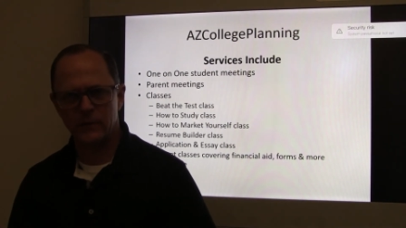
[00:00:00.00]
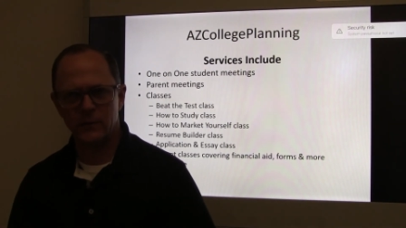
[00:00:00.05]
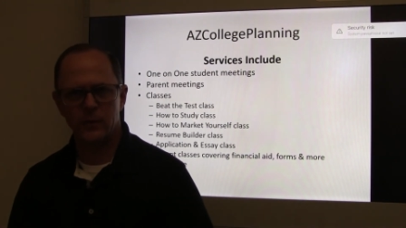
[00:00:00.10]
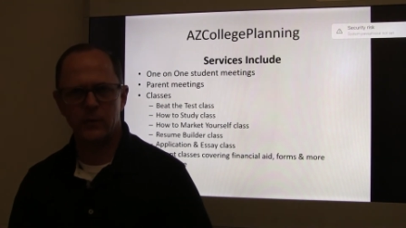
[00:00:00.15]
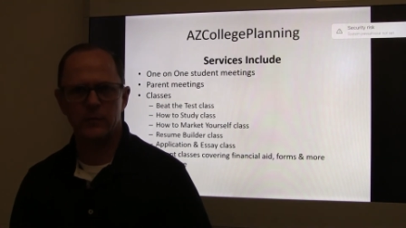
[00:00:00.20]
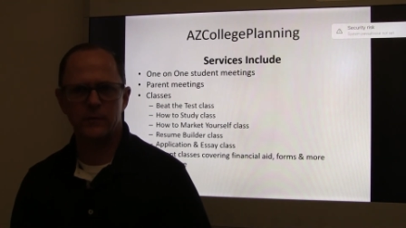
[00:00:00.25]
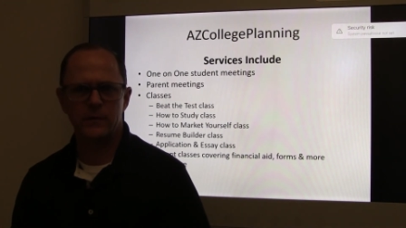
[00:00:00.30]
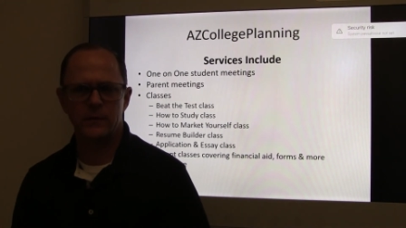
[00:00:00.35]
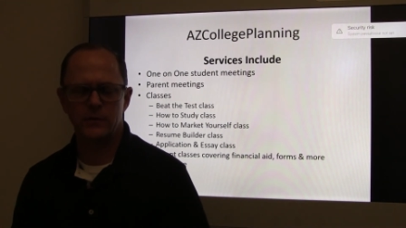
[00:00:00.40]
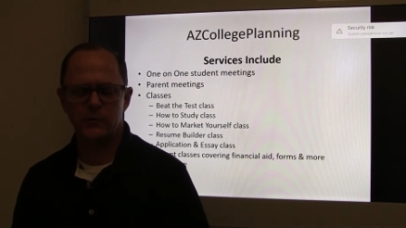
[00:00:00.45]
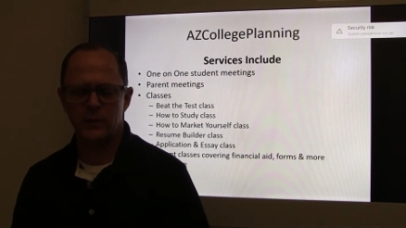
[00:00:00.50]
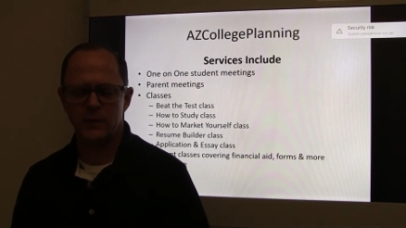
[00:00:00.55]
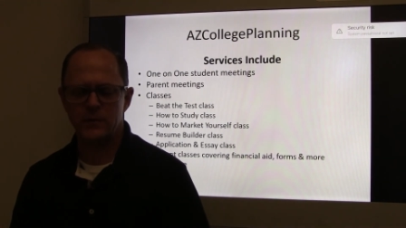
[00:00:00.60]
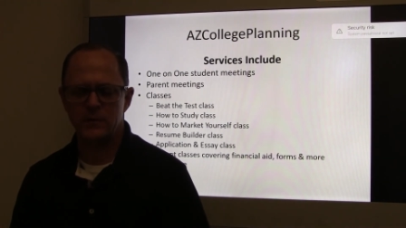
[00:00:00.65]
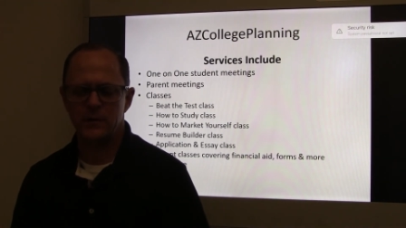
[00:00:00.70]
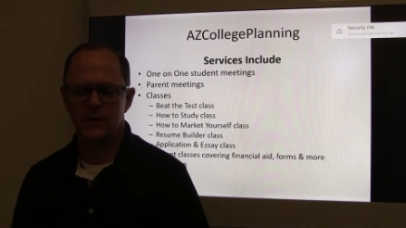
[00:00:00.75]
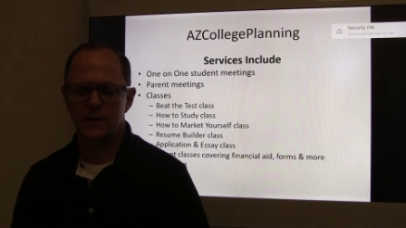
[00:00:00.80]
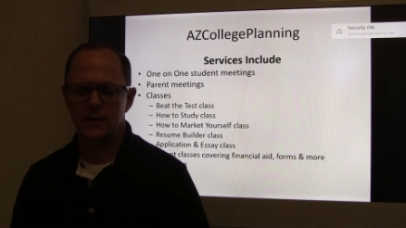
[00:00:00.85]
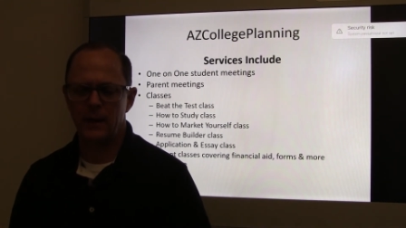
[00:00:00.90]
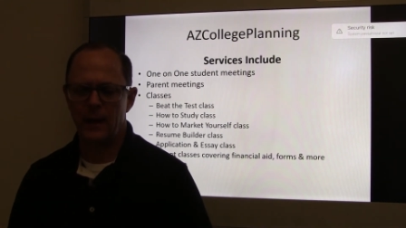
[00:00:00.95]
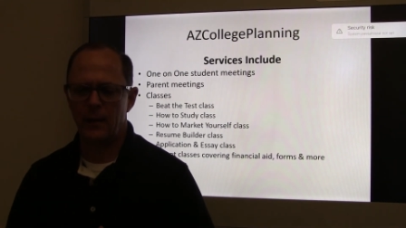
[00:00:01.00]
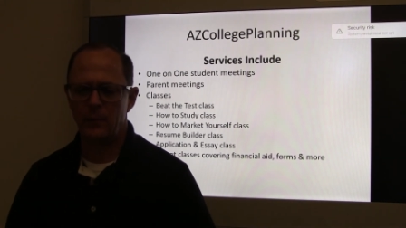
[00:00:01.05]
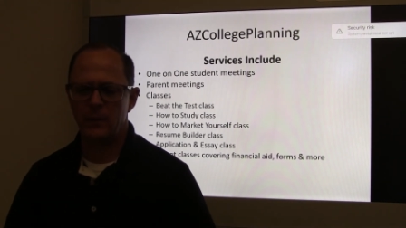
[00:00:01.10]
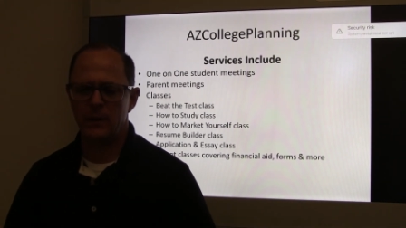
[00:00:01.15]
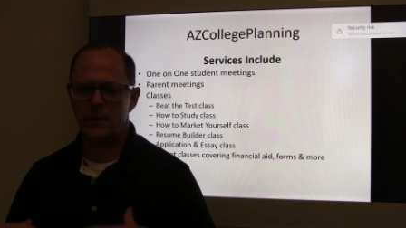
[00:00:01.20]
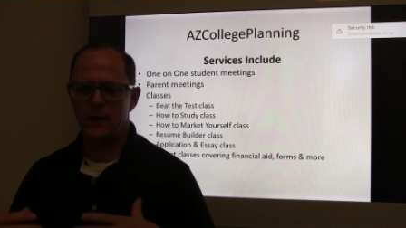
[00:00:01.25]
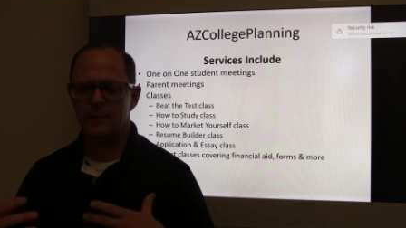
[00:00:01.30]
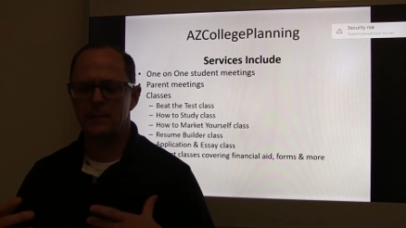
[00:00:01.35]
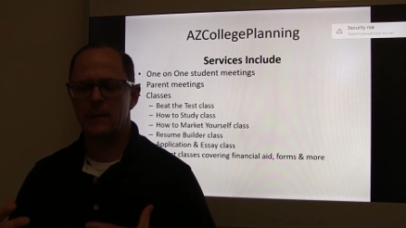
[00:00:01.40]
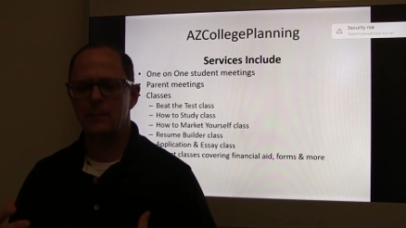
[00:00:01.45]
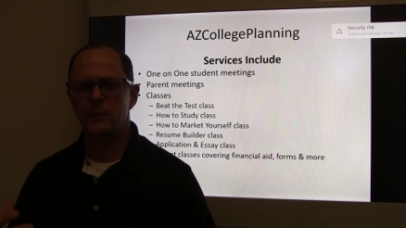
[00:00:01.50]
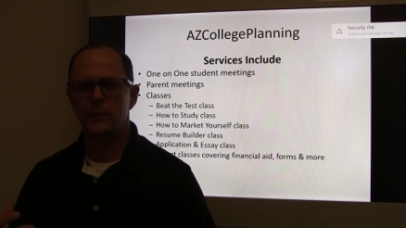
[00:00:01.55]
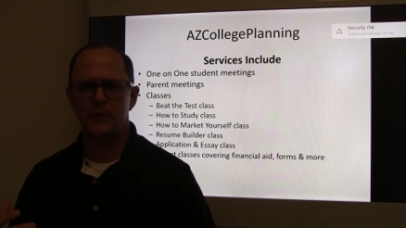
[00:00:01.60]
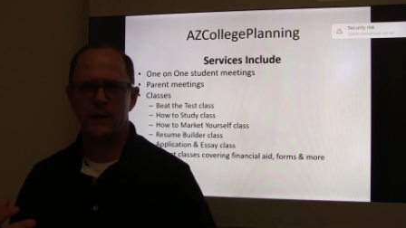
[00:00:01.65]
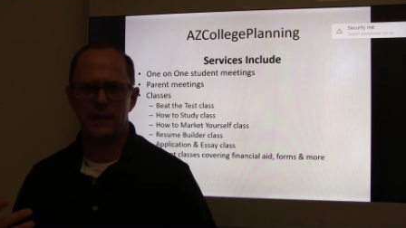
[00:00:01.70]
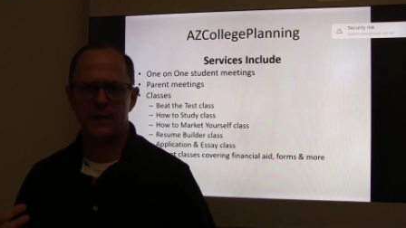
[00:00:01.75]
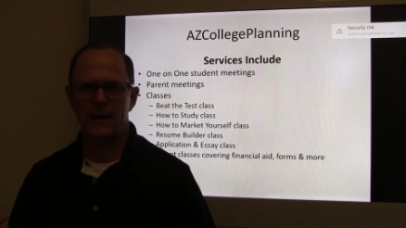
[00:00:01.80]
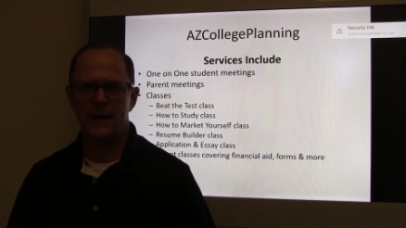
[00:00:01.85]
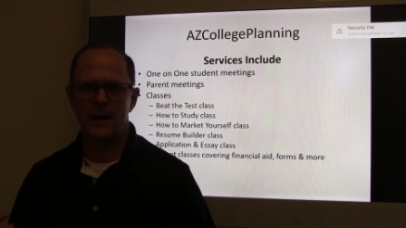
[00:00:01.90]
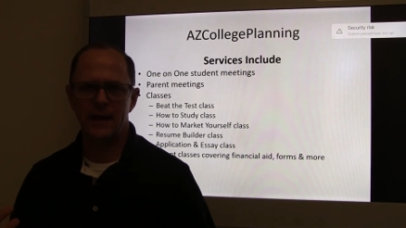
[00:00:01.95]
the whole situation and we come up with
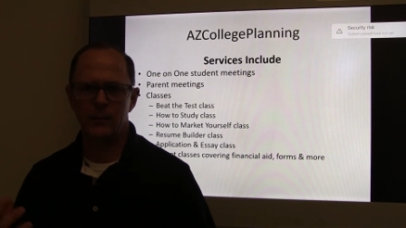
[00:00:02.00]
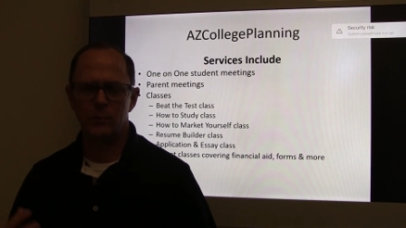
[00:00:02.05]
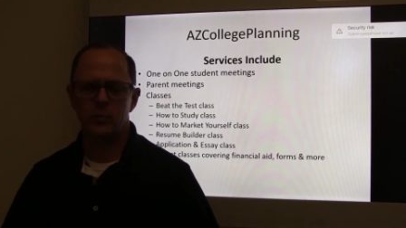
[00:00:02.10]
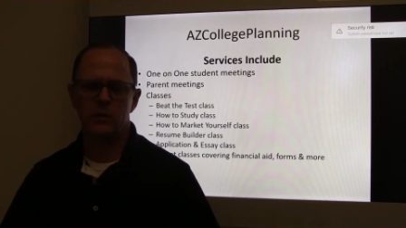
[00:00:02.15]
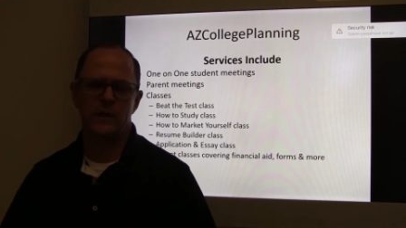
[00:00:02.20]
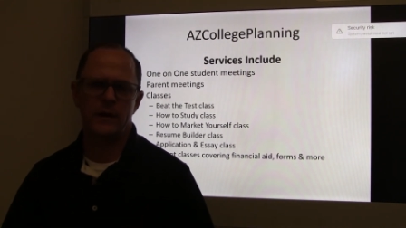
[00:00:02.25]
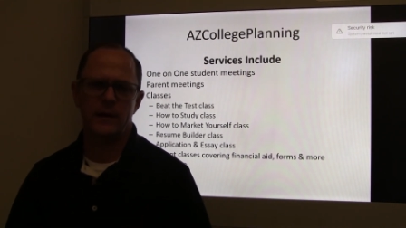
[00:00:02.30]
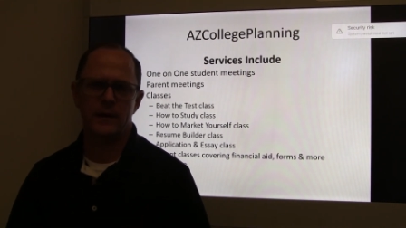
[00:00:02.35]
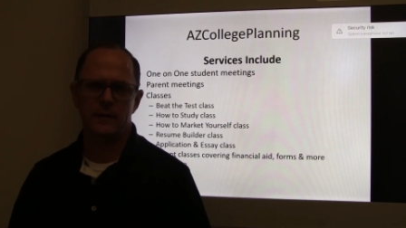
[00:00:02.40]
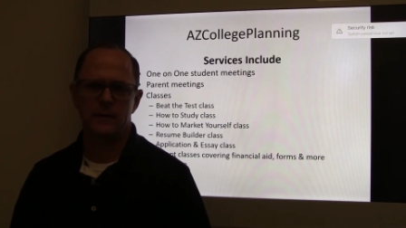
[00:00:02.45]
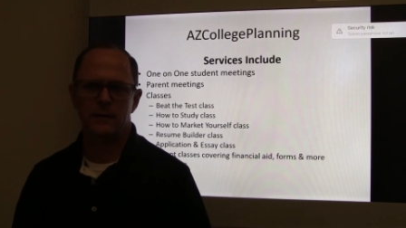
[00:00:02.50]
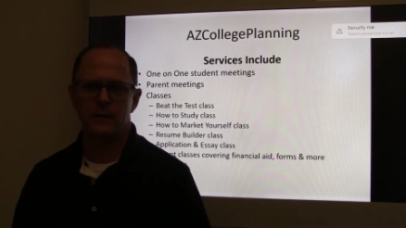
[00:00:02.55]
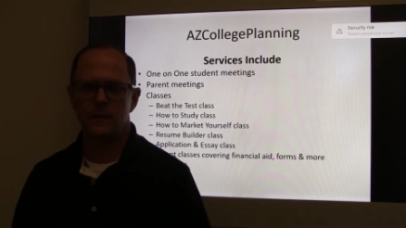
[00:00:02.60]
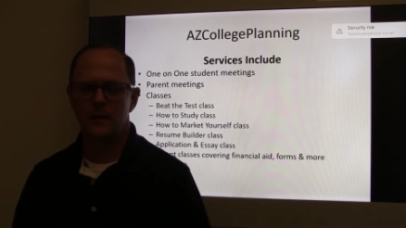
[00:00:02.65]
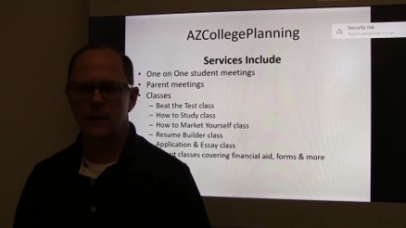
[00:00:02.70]
a game plan.